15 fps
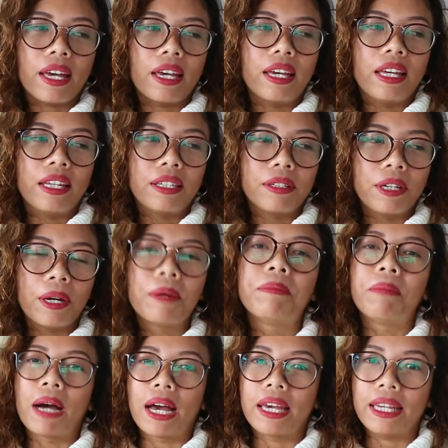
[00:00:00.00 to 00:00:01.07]

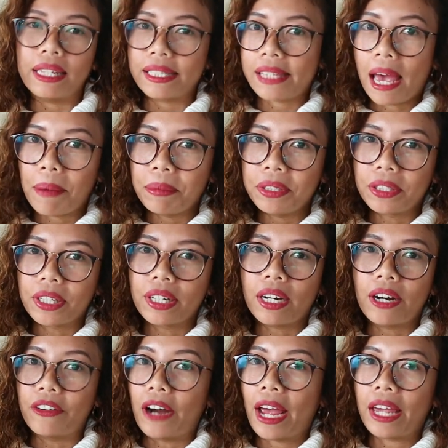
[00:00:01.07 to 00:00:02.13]
and my
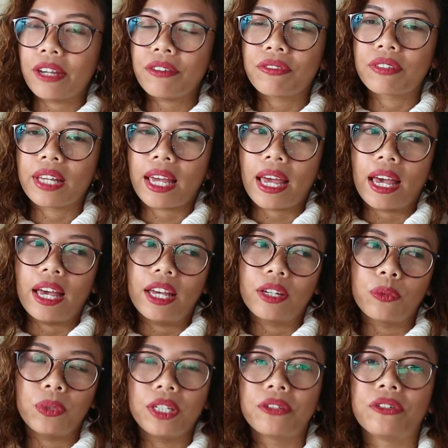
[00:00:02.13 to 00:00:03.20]
examiner arrived
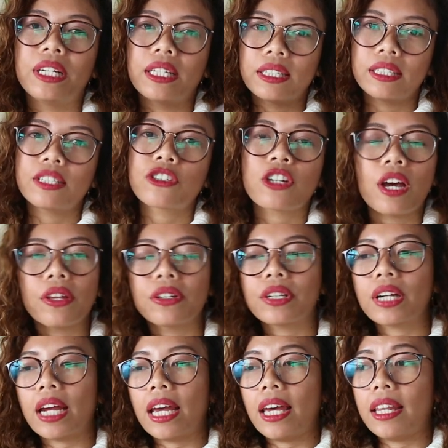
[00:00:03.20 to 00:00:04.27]
and we greeted each other
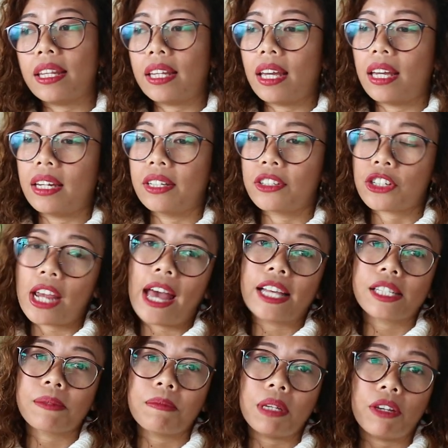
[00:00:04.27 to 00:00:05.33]
and then she
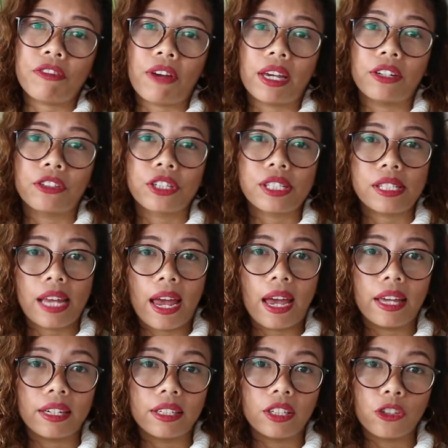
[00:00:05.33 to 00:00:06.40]
asked me if I
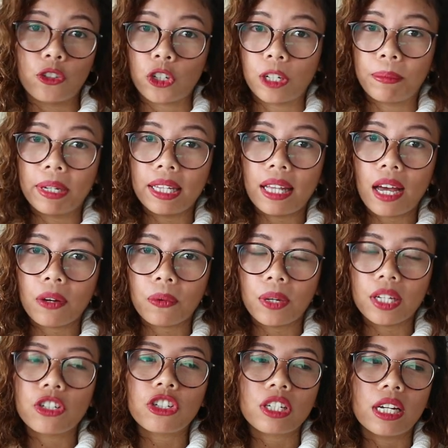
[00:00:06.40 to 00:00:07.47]
understand German
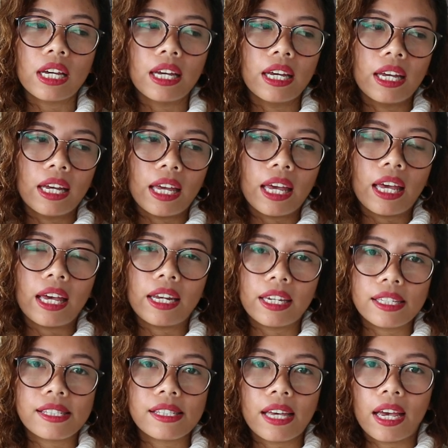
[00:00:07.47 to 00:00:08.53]
language and
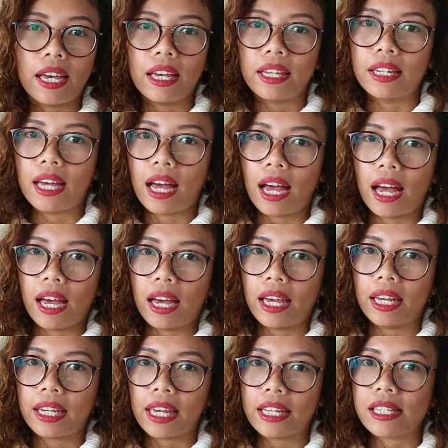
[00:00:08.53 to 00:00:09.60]
I said
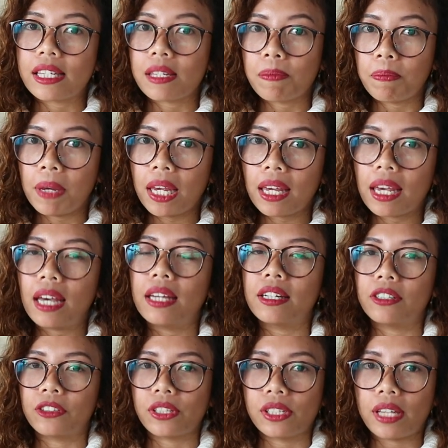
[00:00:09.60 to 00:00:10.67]
I can speak and
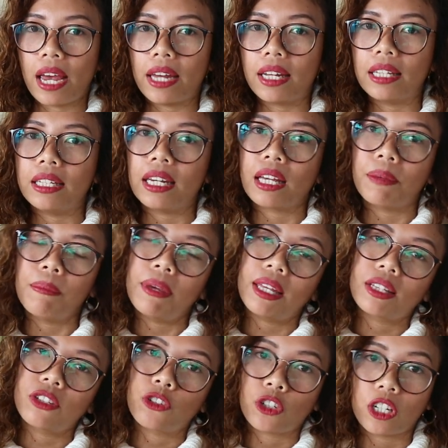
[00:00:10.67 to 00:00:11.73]
understand a little
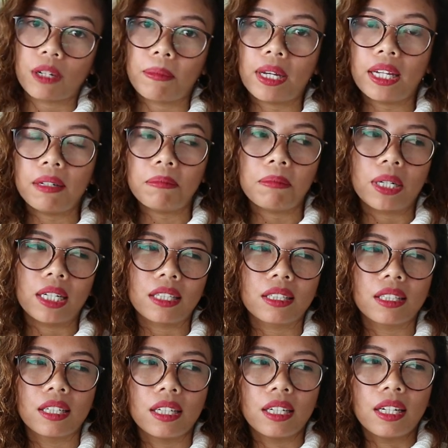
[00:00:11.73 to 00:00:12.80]
bit German
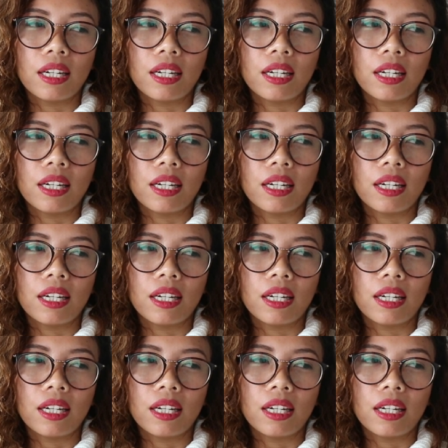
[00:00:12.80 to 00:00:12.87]
but